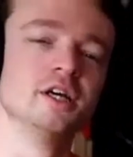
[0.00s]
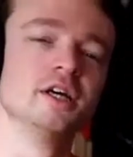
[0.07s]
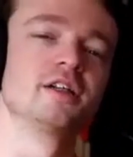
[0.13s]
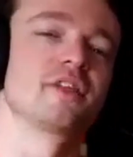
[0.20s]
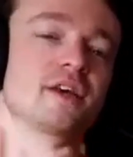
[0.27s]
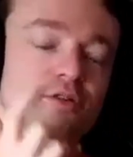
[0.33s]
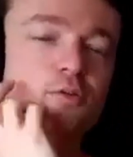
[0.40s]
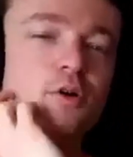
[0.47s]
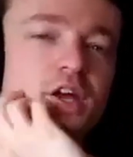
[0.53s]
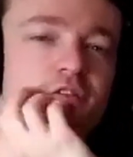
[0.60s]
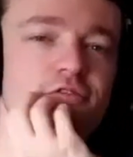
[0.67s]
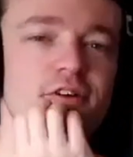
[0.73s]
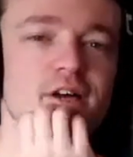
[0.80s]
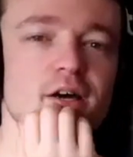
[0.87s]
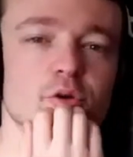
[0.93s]
That's what I
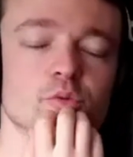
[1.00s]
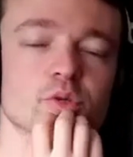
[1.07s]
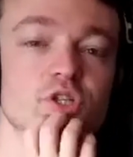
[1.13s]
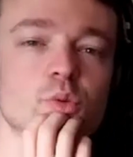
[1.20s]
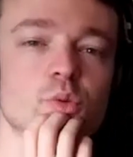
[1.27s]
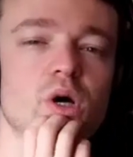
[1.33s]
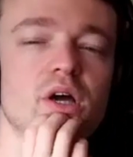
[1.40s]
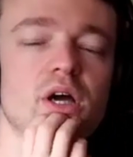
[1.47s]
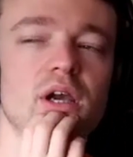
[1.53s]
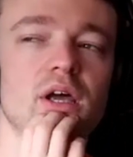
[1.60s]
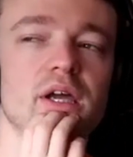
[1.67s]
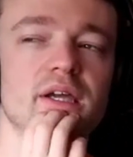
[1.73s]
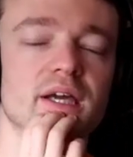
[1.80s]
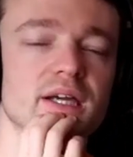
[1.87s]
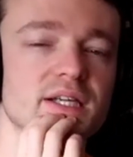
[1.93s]
found, which is why I
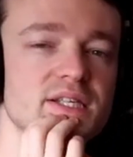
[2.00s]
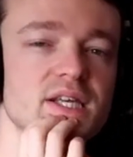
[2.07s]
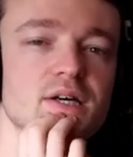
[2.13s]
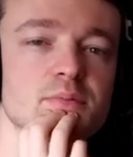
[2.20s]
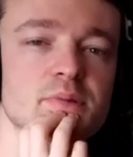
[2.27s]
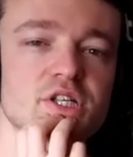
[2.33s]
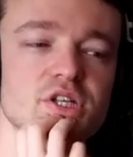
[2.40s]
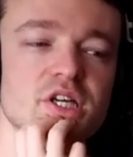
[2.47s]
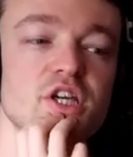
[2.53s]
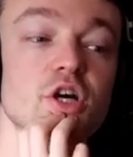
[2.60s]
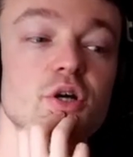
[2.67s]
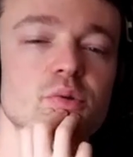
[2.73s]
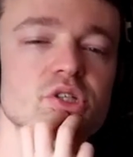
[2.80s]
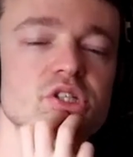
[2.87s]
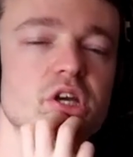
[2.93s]
like Excel because I know
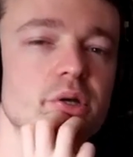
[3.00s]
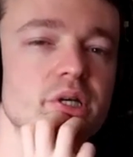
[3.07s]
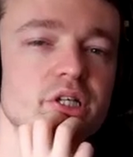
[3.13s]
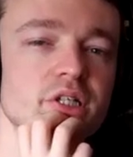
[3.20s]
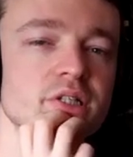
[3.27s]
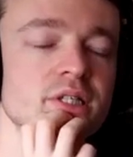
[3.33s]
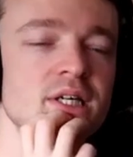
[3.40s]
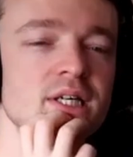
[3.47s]
what's going on.